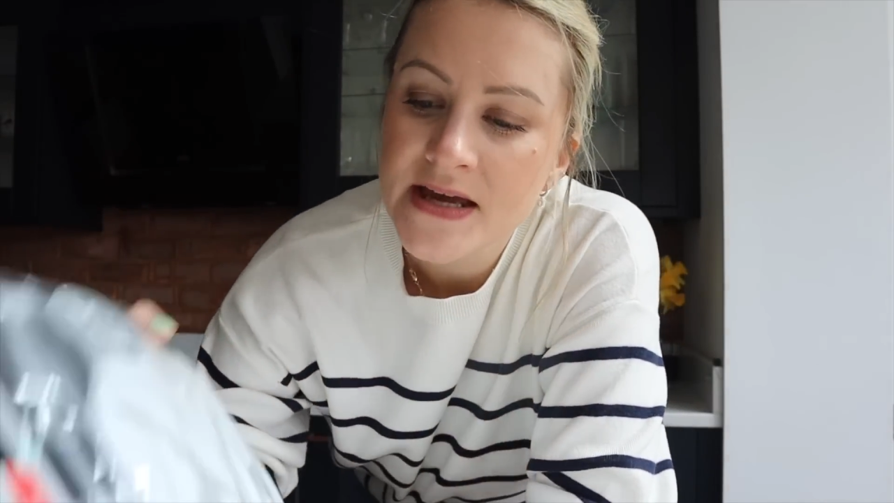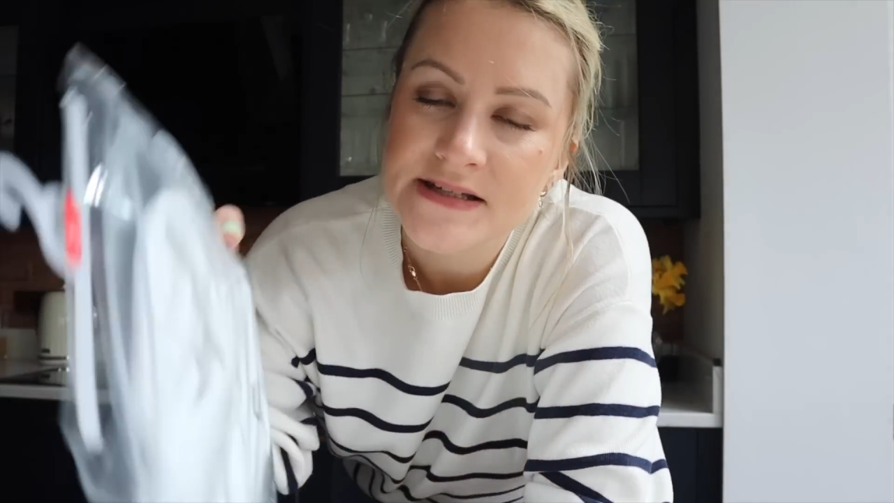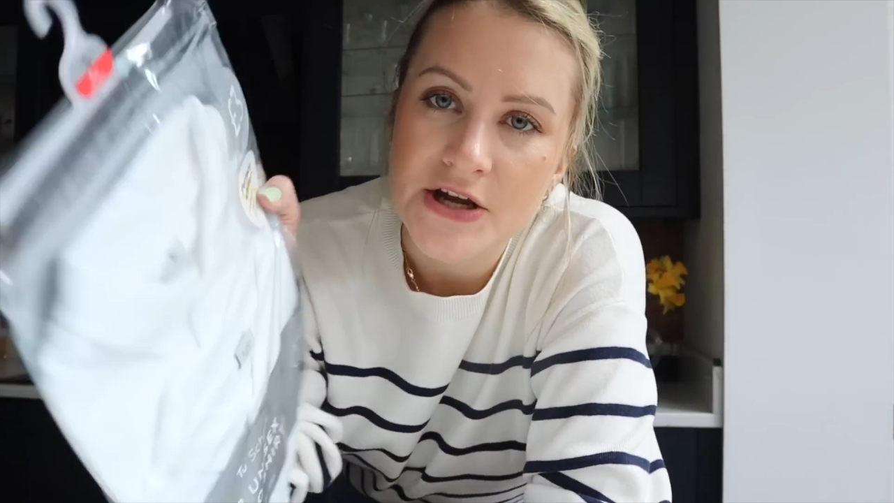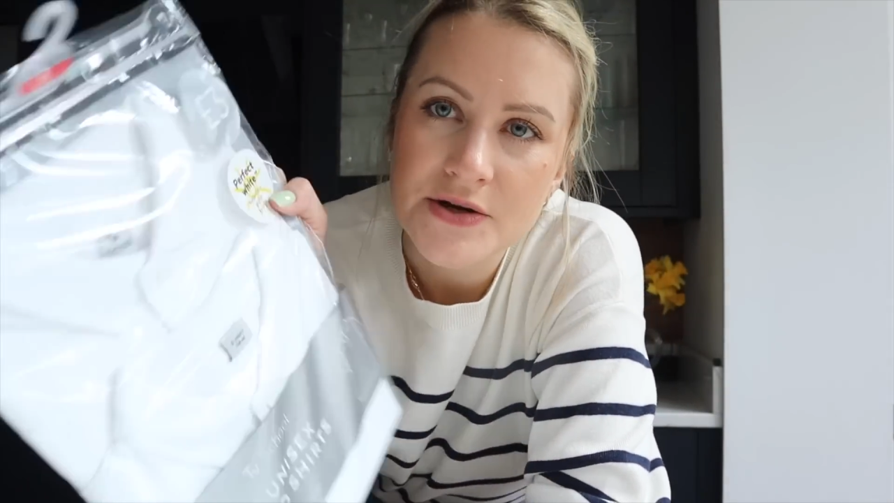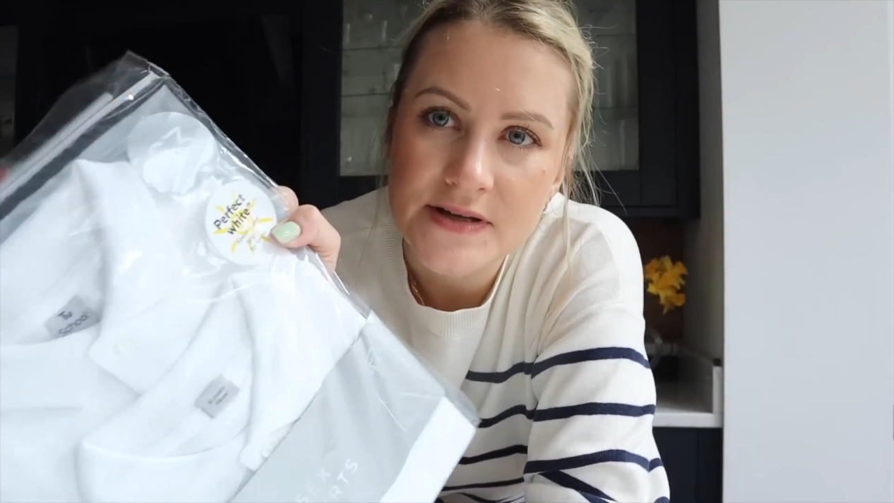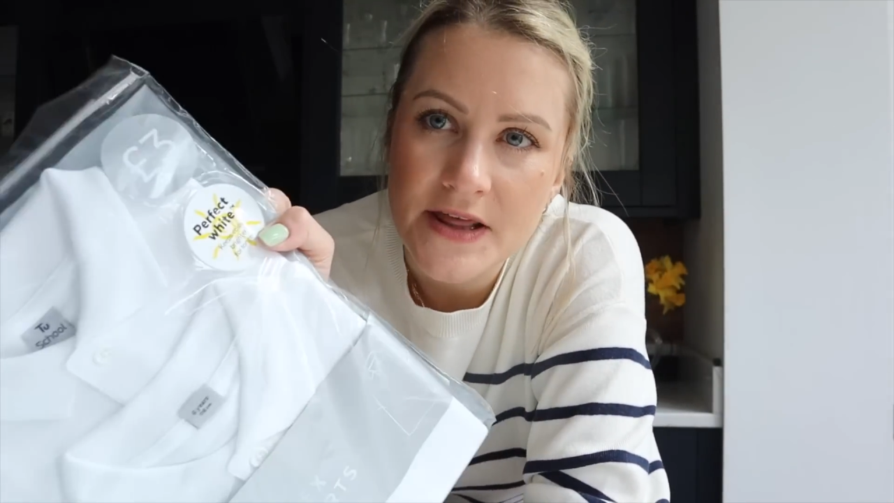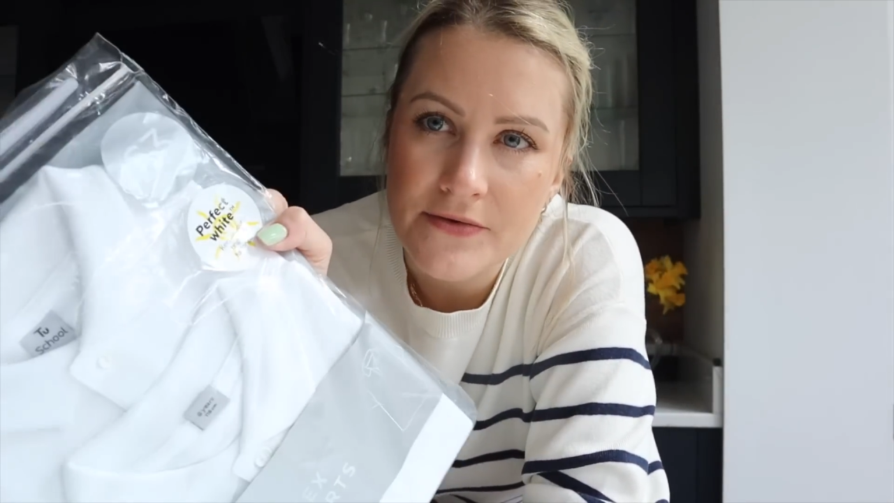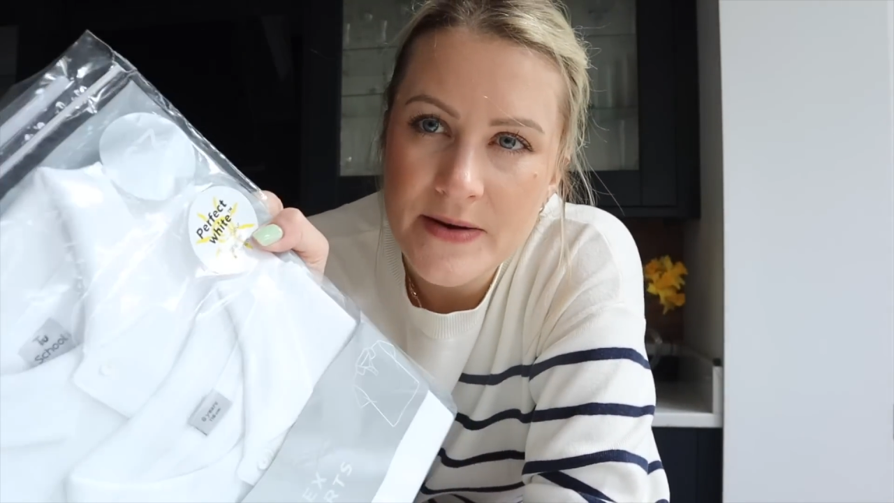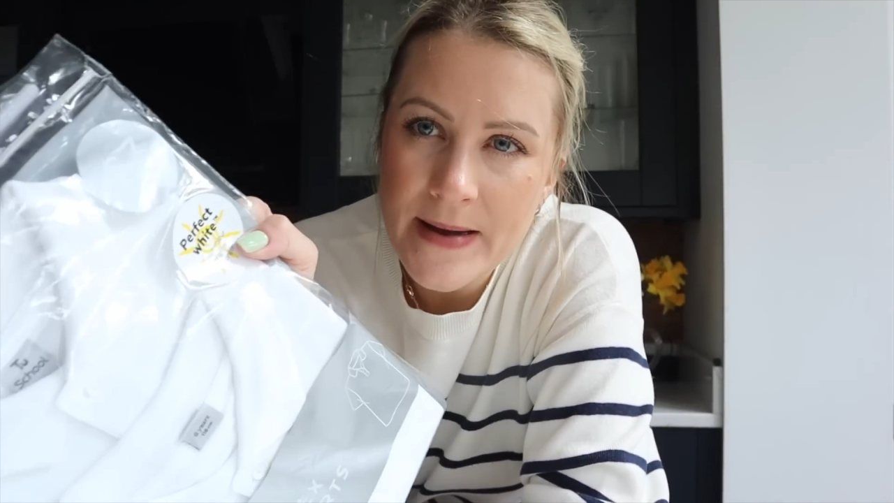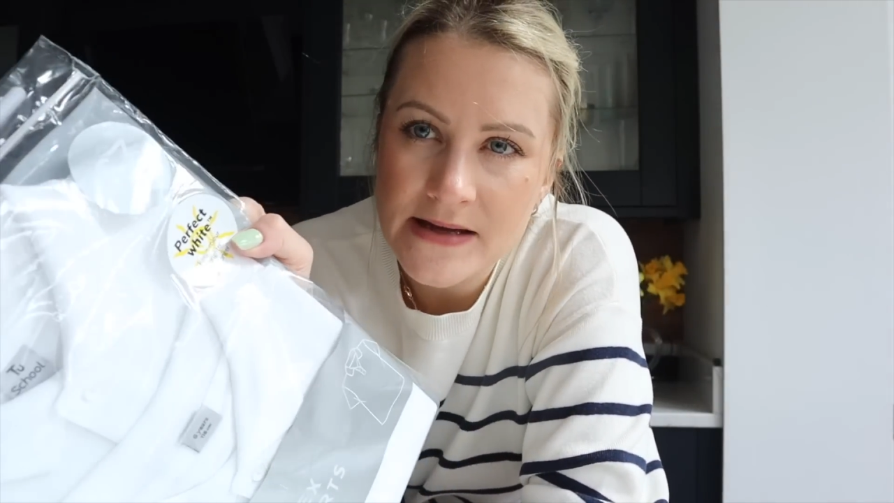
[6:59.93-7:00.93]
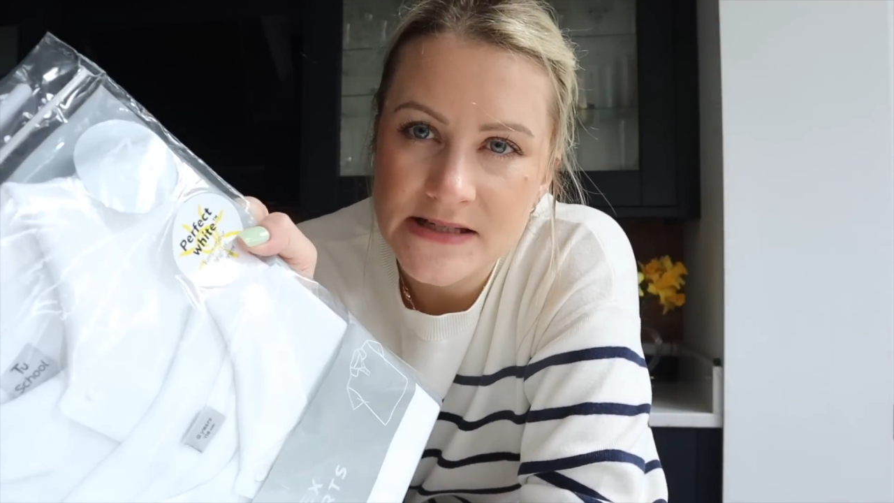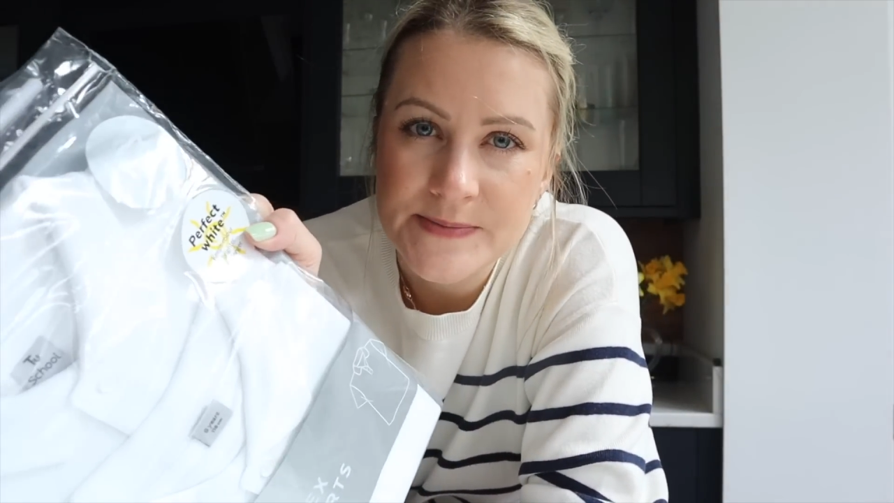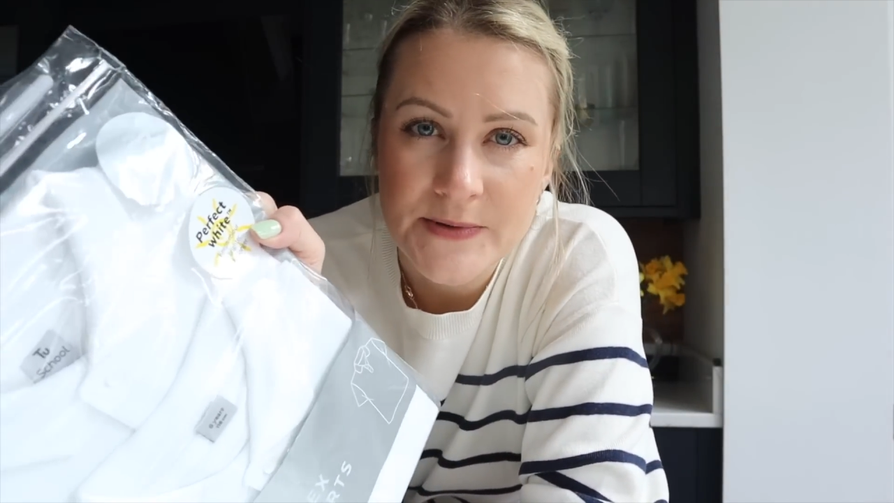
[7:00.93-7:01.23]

So three pounds is